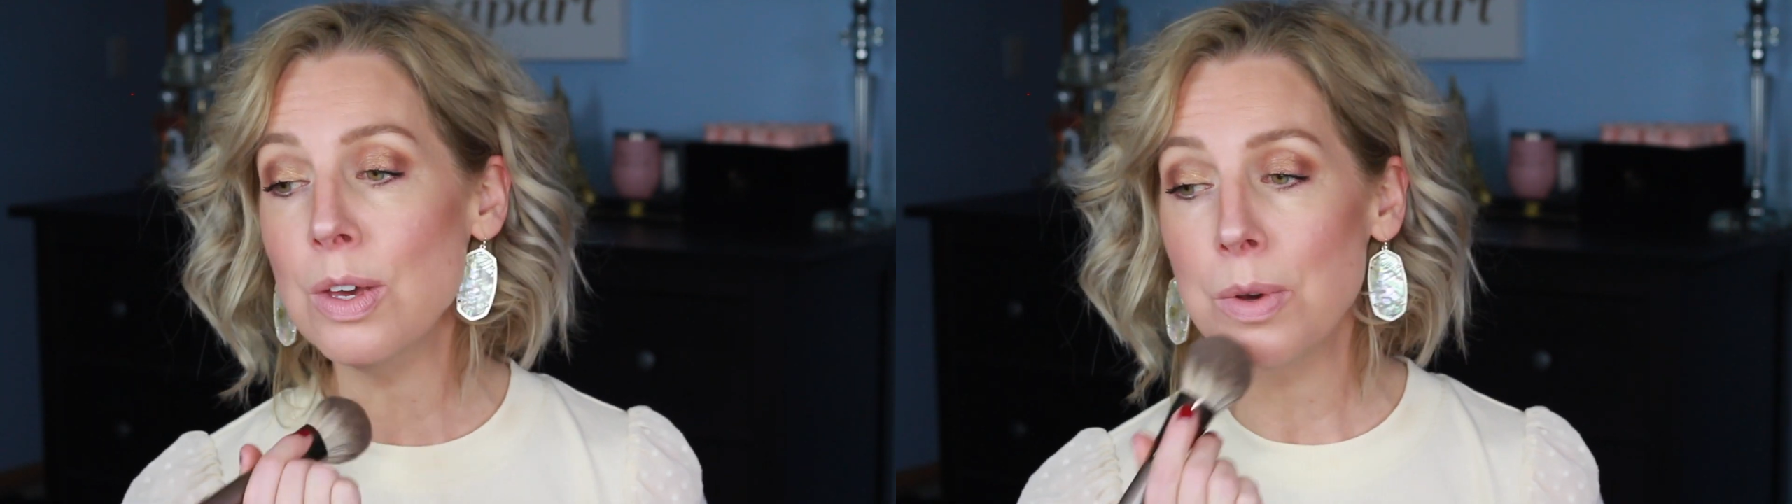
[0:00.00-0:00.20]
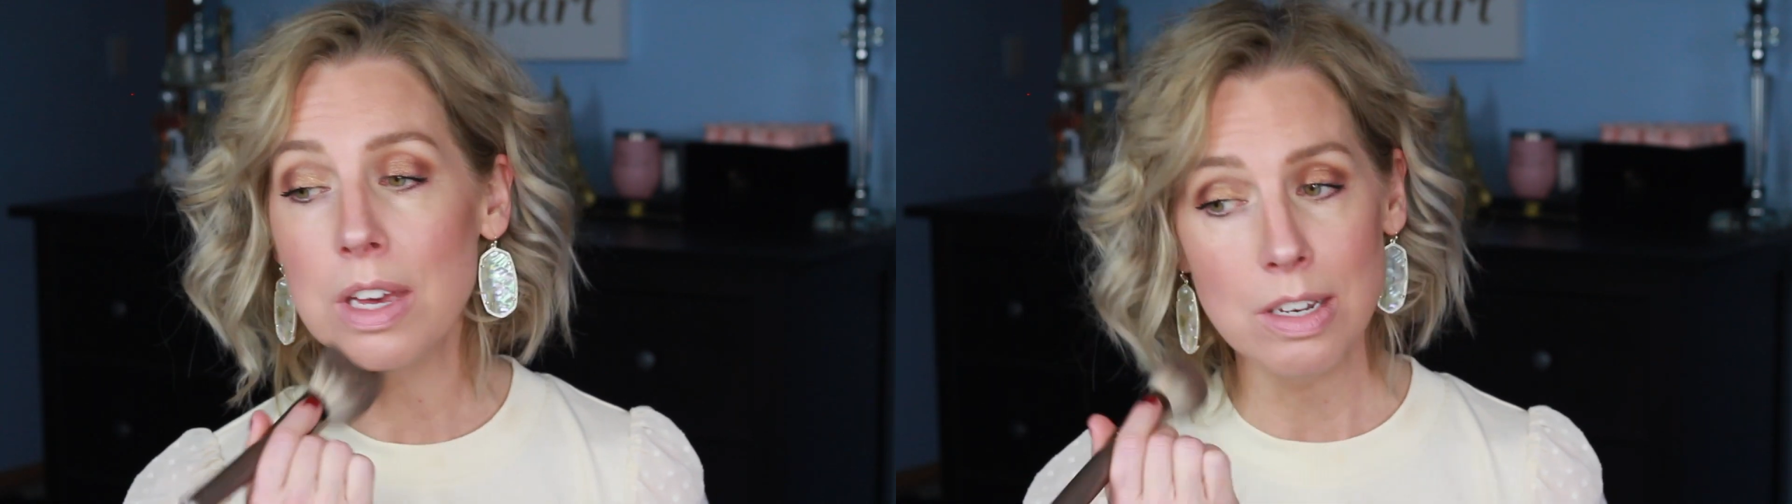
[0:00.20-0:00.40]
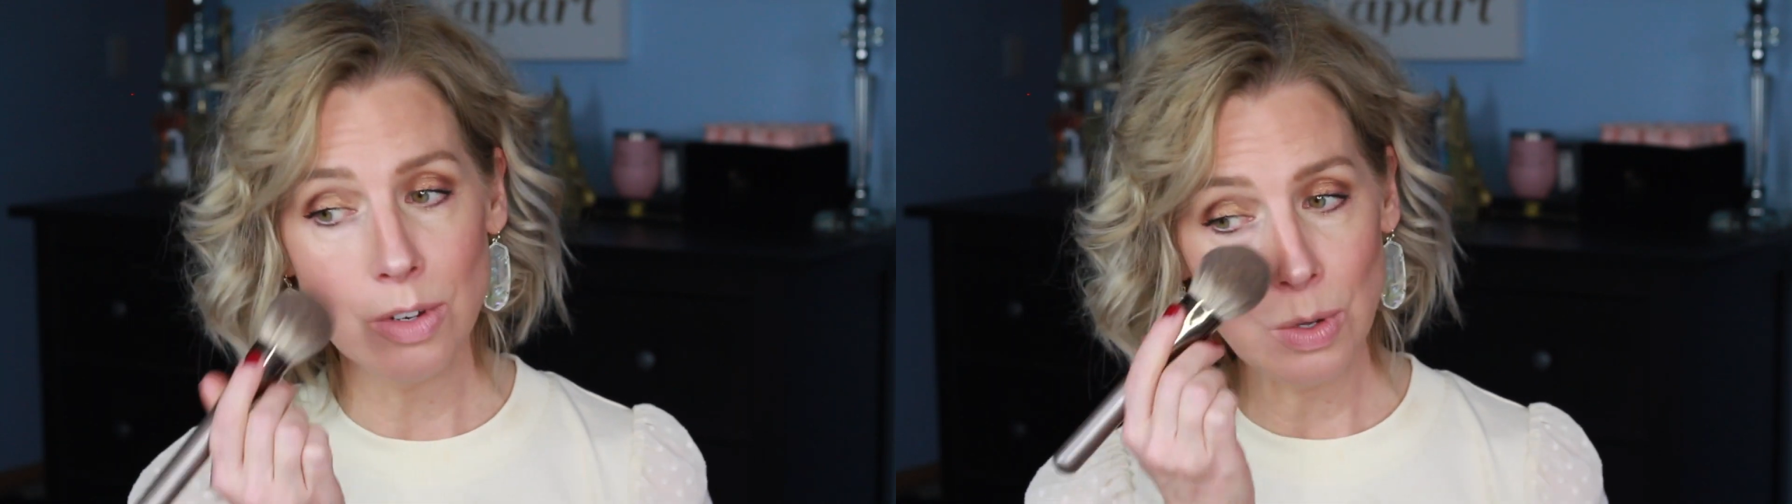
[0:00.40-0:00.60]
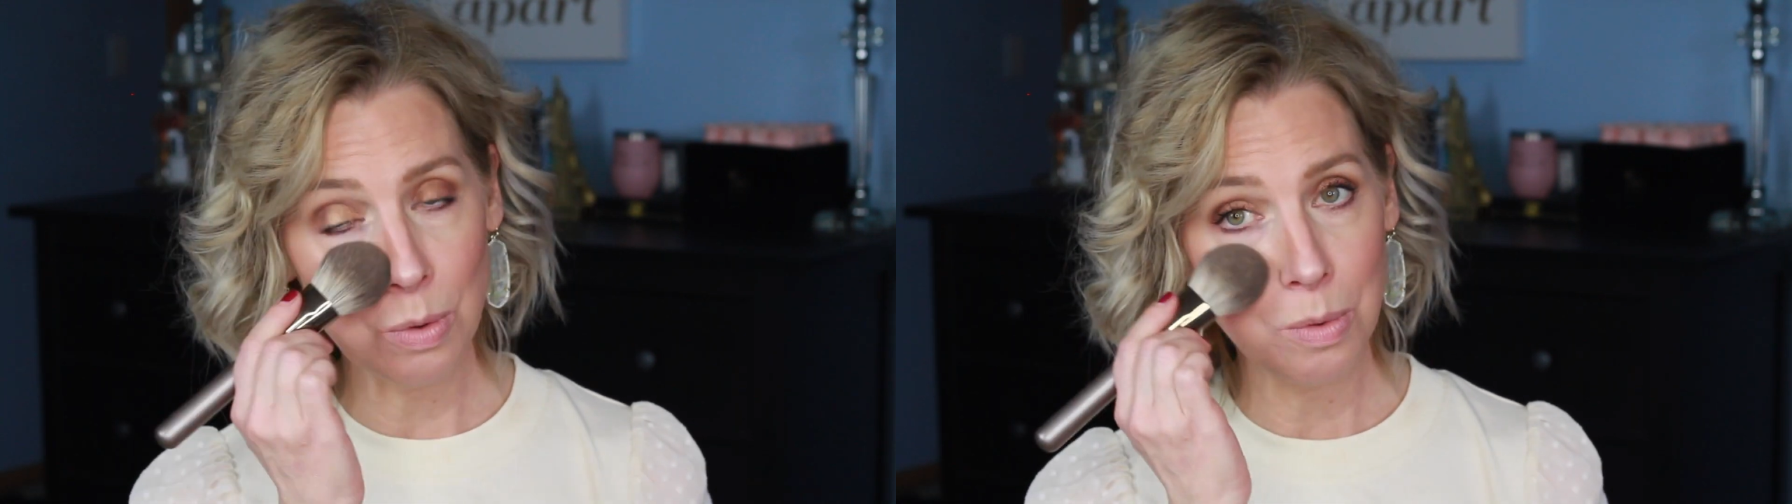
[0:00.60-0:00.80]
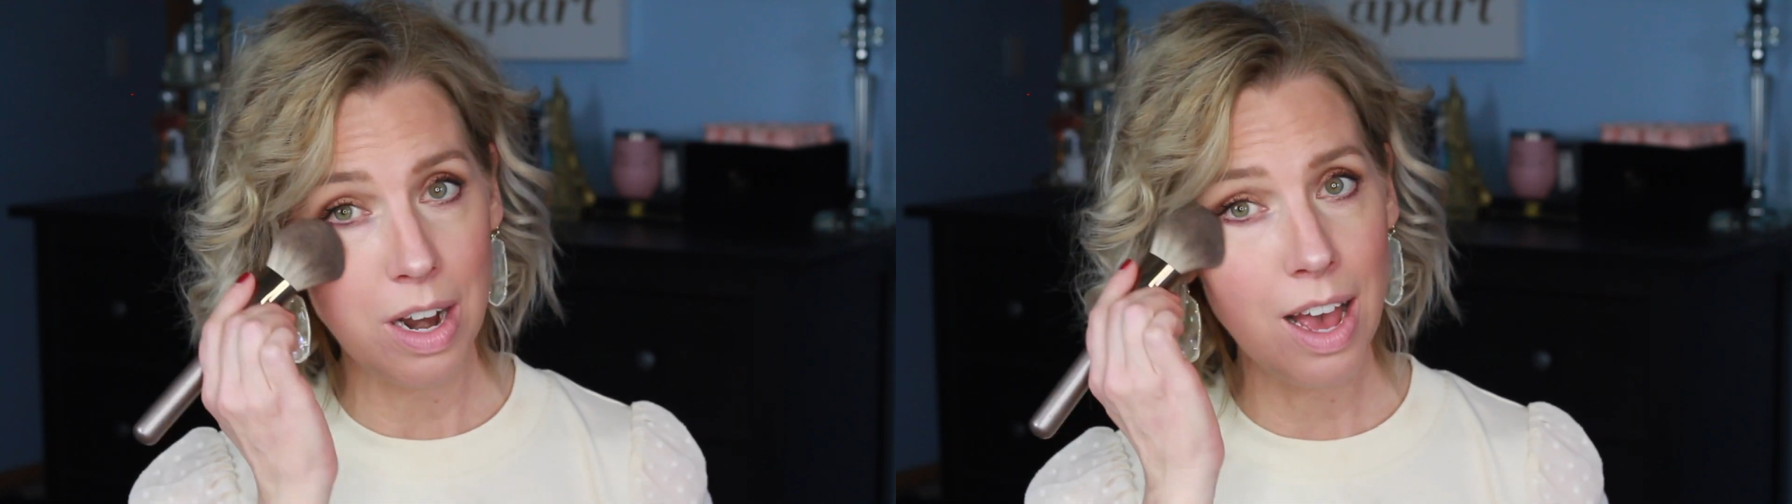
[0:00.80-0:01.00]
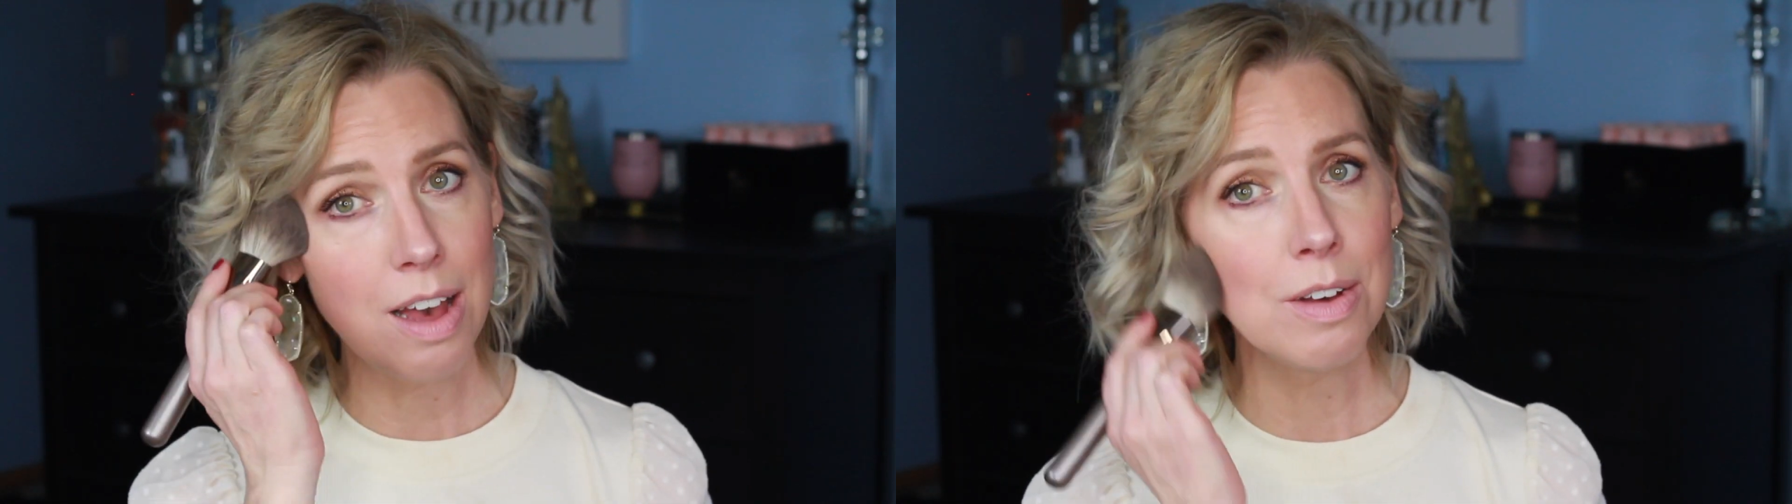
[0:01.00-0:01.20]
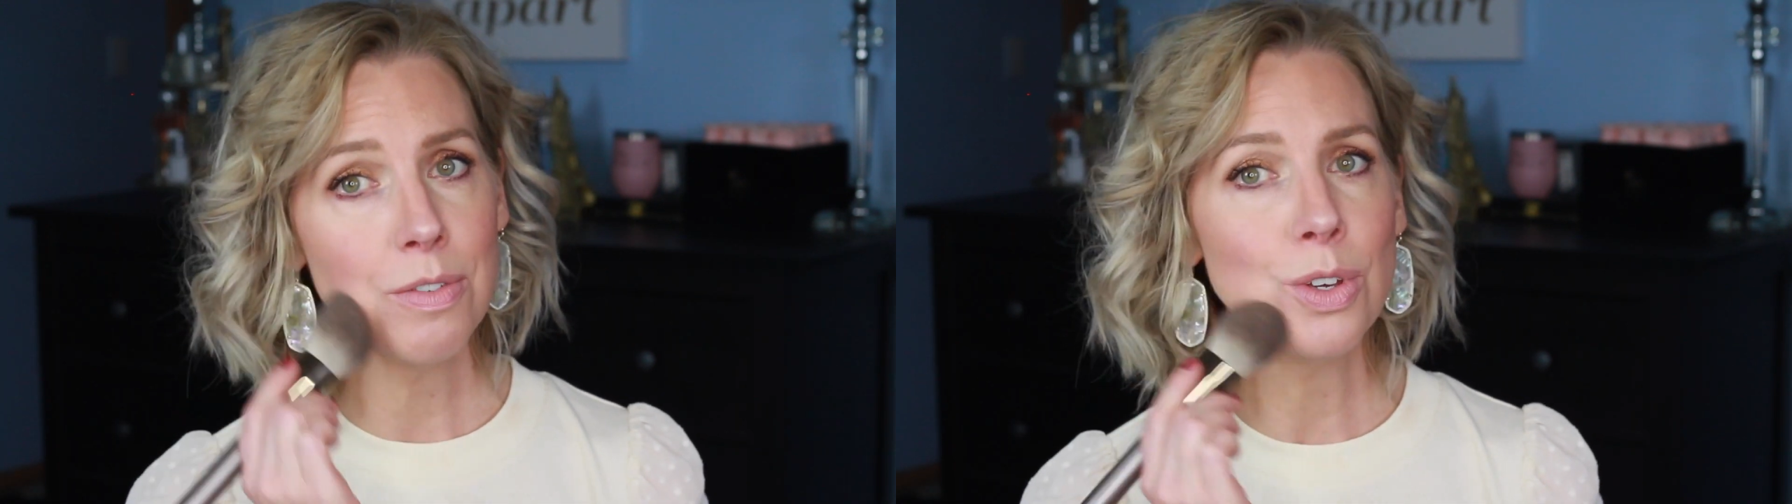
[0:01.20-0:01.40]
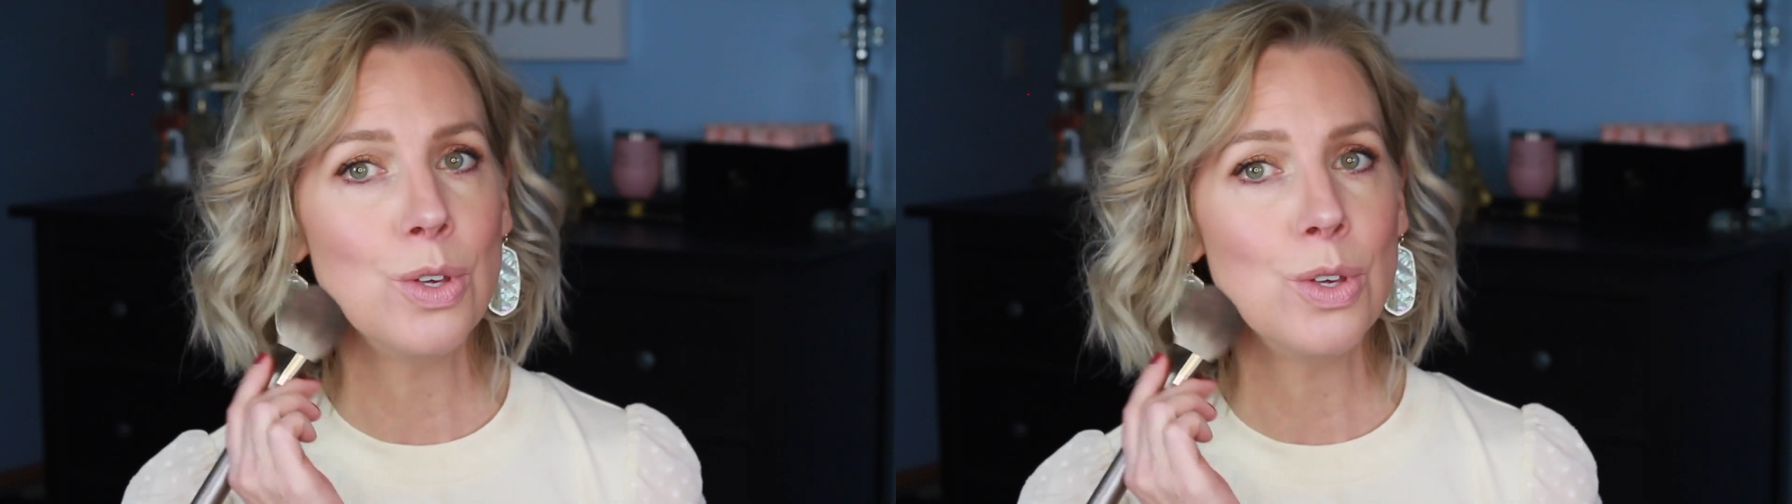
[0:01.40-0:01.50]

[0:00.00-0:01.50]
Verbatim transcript: you can do whatever